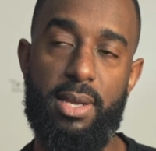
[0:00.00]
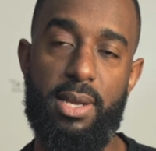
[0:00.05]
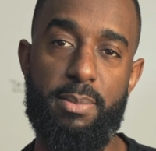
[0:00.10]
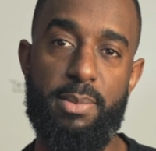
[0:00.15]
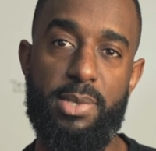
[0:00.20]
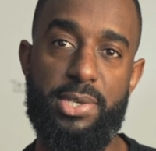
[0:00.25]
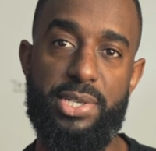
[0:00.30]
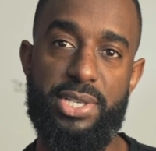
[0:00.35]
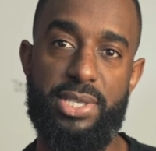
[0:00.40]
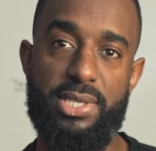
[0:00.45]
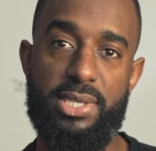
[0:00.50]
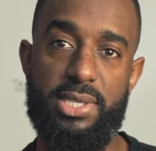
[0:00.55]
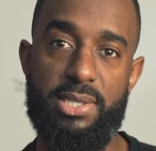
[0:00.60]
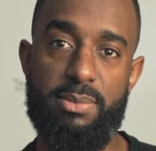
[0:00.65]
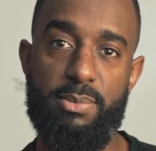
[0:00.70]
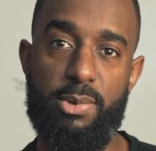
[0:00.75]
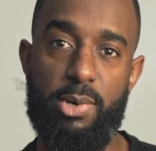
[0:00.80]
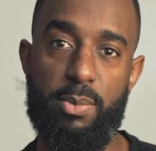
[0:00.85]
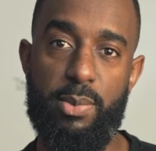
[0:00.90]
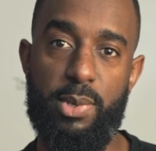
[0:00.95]
come to Jesus
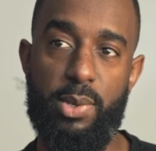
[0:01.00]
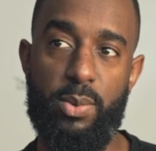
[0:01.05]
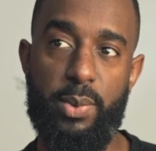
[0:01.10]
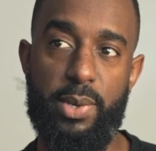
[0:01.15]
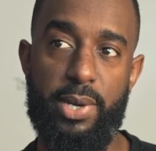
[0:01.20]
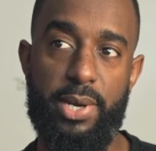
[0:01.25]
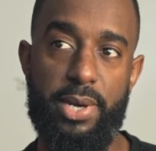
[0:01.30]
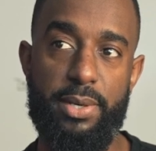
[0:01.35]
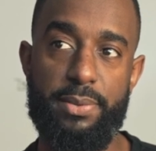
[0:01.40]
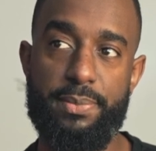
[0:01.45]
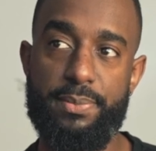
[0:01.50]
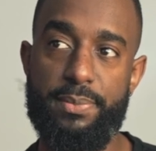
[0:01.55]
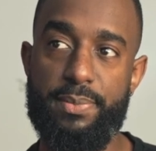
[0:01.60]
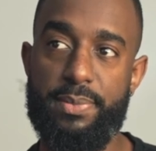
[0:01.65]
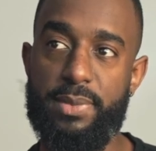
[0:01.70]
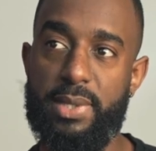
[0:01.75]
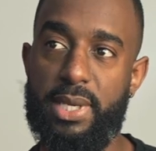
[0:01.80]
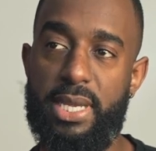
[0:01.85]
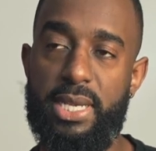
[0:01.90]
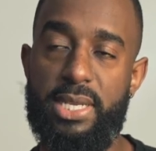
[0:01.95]
moment where
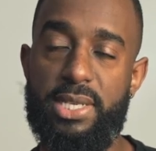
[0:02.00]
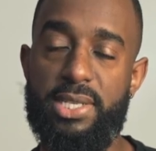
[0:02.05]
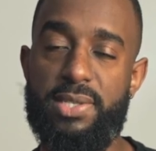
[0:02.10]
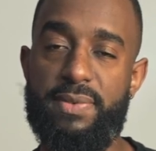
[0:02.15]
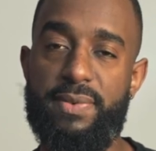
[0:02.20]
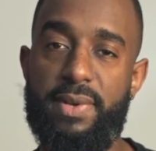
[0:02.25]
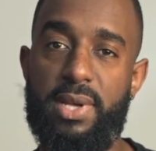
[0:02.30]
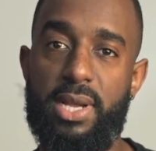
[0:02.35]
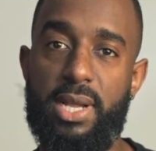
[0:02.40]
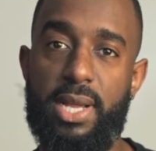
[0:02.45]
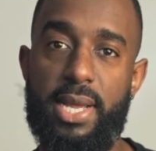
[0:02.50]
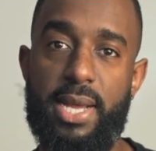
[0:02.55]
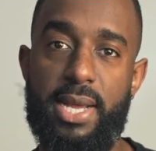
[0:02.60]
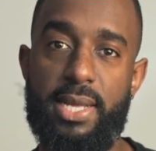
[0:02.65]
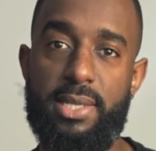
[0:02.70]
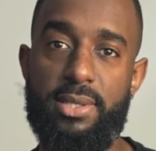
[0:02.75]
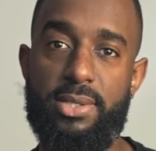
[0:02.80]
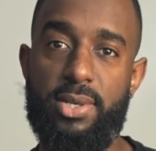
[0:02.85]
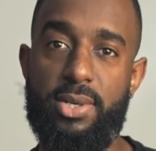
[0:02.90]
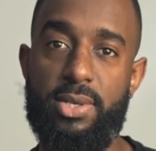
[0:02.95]
he just felt
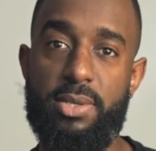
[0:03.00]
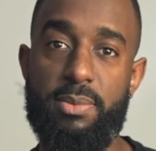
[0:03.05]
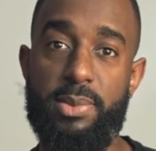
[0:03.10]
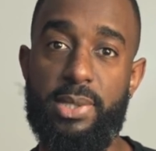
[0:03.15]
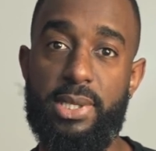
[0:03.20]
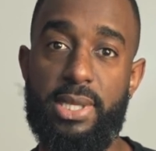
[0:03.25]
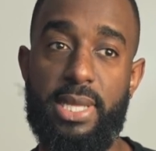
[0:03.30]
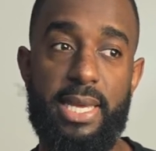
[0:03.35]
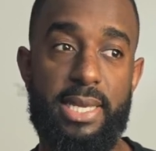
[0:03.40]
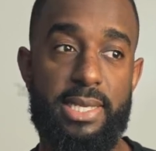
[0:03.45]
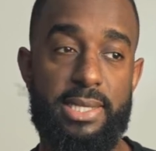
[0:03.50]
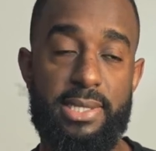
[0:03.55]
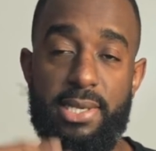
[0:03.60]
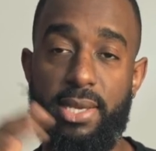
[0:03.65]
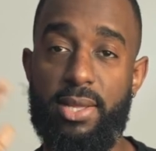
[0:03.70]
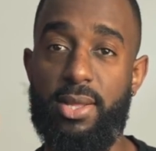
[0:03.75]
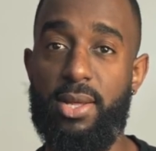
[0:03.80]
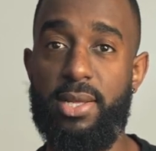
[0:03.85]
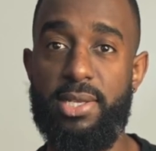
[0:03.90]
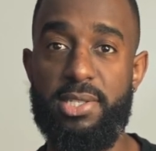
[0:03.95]
God told him to like
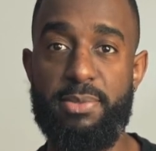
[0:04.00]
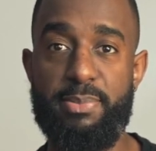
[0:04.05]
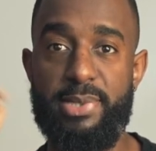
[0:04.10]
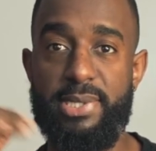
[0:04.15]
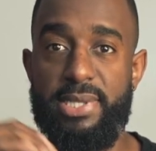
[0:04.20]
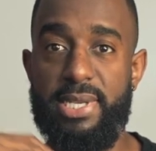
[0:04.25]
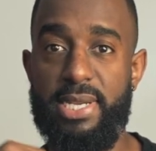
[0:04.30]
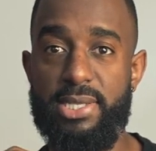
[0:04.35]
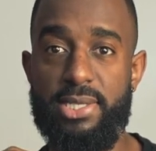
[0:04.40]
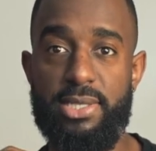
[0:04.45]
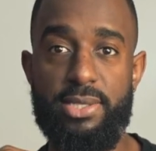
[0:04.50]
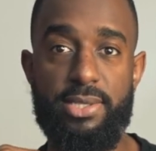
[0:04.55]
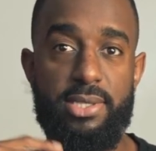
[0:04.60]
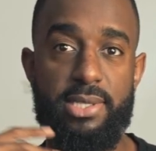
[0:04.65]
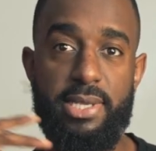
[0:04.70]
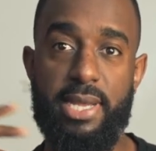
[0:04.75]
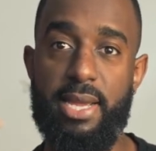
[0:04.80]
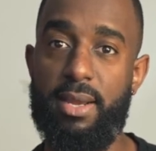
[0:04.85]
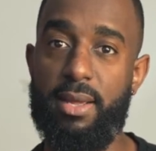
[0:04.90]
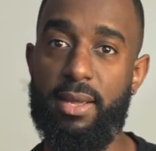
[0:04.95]
sell all his possessions,
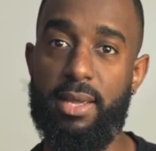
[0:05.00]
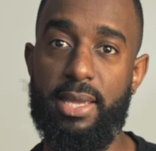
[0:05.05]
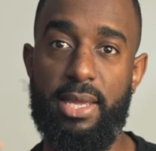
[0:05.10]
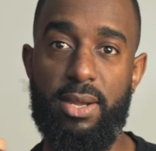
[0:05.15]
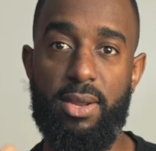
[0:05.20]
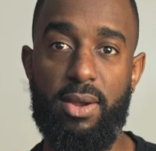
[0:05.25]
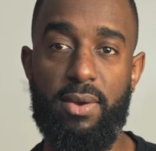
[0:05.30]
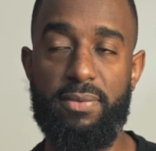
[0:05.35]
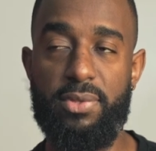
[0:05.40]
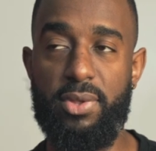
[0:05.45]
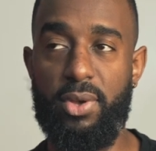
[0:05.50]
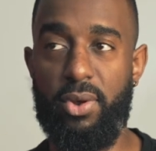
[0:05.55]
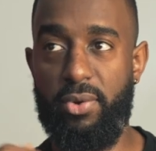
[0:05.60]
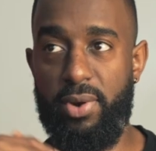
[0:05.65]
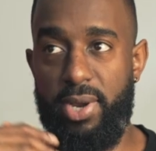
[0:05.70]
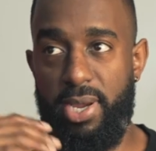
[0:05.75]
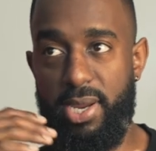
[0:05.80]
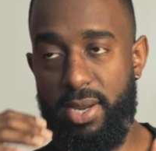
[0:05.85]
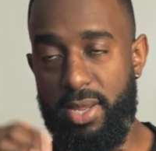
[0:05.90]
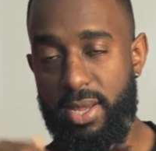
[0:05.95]
just kind of get off the
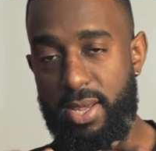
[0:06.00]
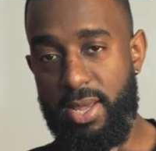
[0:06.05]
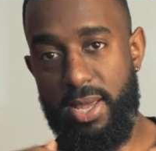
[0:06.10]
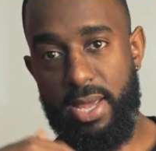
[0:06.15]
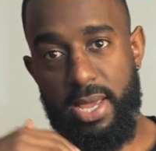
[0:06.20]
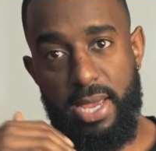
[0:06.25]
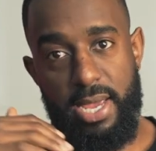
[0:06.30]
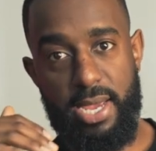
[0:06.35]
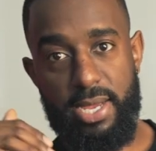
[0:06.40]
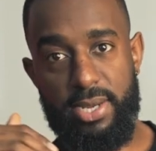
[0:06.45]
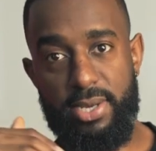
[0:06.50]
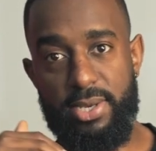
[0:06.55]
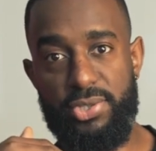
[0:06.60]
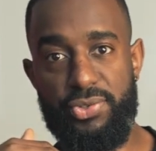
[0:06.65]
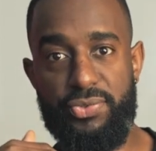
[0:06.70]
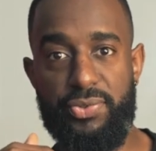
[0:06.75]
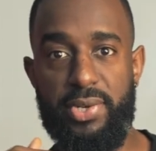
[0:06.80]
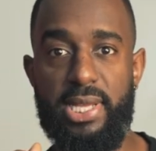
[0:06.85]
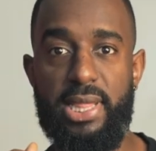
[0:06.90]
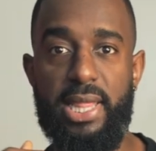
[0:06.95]
grid and
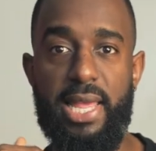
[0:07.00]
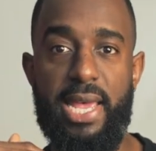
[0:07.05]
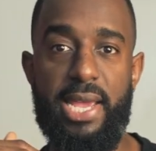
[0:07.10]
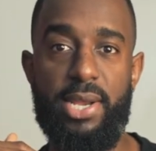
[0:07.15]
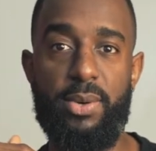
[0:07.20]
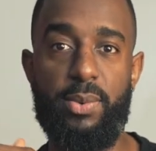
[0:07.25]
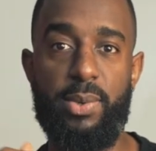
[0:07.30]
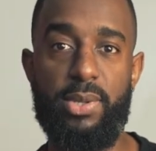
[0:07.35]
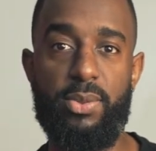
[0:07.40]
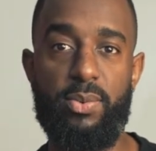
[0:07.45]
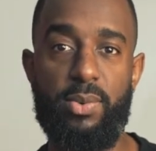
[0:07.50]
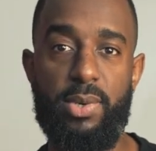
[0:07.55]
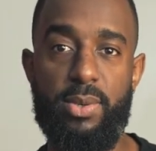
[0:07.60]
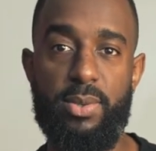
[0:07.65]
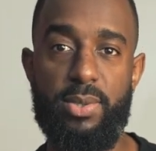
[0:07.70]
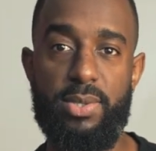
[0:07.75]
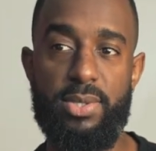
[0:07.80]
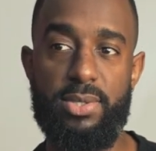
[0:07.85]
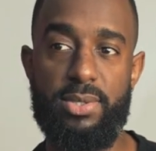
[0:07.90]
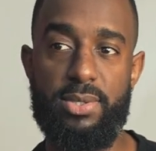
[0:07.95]
just realign with what
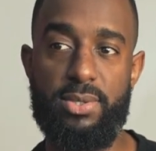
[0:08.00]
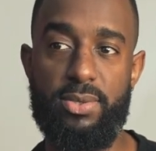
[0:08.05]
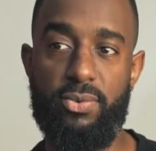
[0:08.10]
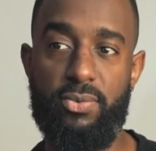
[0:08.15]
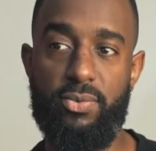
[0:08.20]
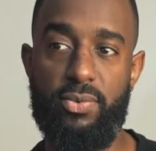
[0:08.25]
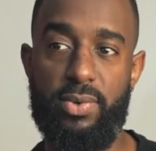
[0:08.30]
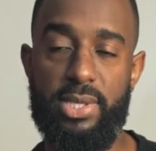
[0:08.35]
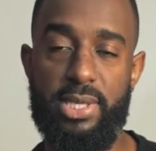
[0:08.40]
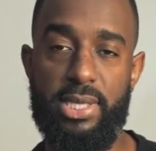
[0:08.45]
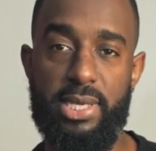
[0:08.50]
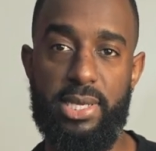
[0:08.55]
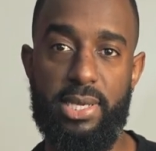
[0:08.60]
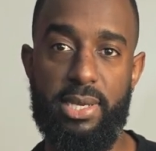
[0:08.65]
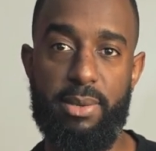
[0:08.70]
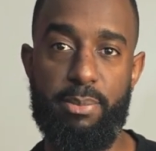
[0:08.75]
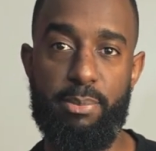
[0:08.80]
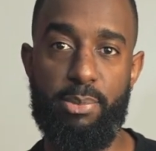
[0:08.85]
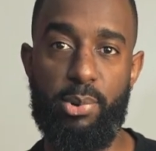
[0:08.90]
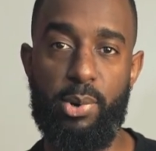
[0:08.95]
was really
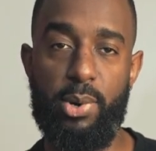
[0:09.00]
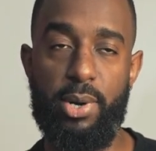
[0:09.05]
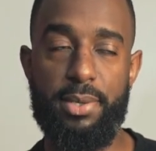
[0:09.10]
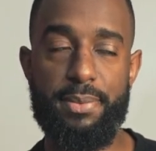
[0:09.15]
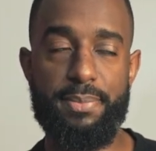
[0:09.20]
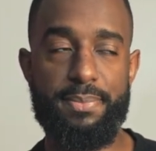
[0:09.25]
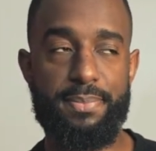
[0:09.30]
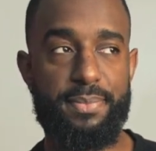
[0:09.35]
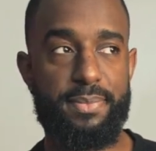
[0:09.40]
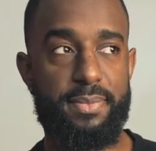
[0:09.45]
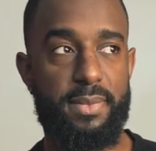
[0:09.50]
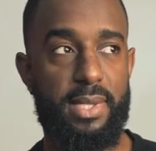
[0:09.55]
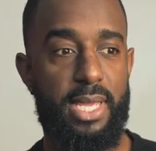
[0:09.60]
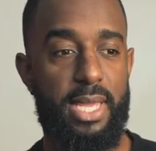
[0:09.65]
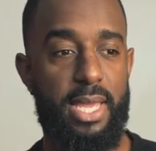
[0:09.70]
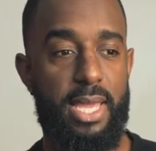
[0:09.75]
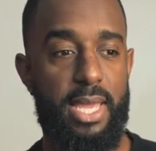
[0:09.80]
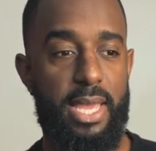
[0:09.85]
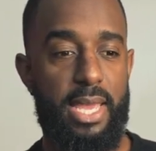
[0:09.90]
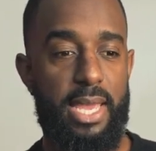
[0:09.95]
important.
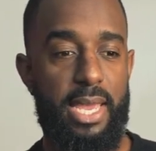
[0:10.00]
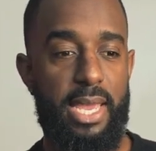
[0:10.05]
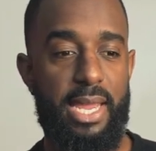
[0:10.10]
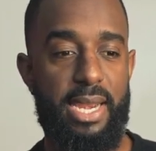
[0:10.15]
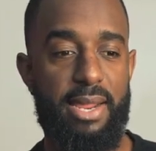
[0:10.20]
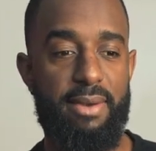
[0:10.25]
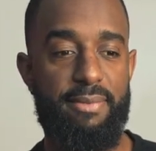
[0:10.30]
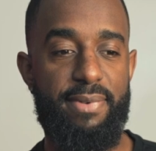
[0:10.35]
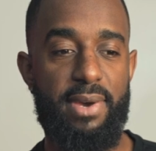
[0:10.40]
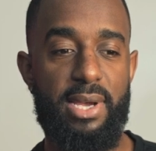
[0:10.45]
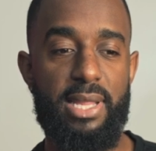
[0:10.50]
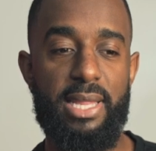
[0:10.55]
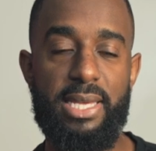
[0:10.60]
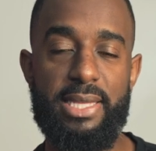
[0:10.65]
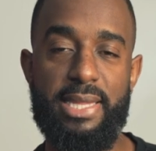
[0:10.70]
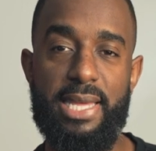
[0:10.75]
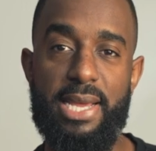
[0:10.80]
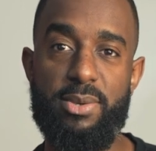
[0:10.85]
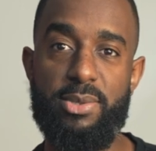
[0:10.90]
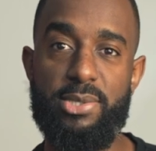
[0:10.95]
And I felt like
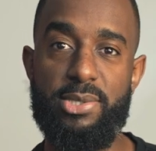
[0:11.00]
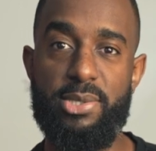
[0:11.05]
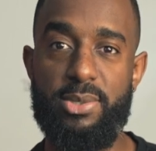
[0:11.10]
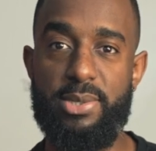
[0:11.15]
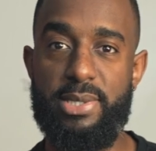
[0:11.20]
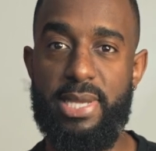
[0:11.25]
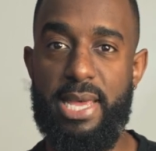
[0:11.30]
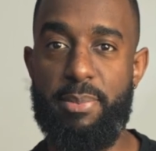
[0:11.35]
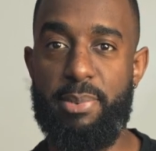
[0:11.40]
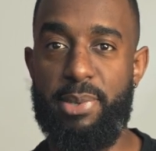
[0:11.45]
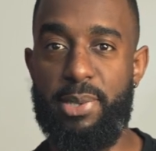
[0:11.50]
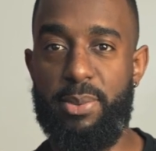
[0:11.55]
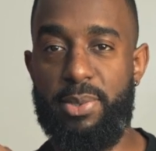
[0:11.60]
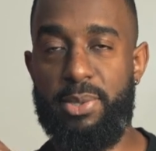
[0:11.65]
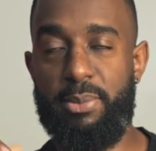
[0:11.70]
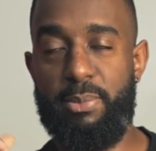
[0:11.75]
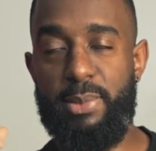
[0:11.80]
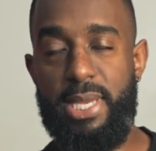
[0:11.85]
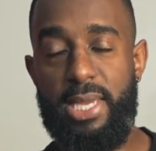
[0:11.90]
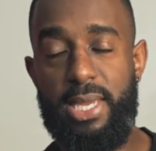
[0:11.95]
that was what was happening
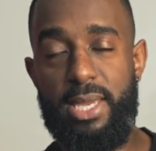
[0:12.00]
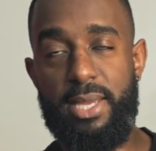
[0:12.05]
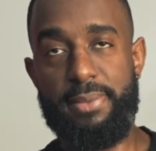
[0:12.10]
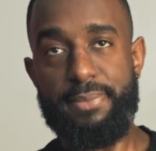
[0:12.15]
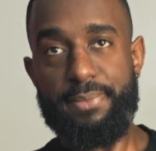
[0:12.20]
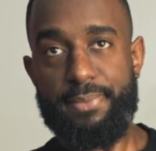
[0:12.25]
with me.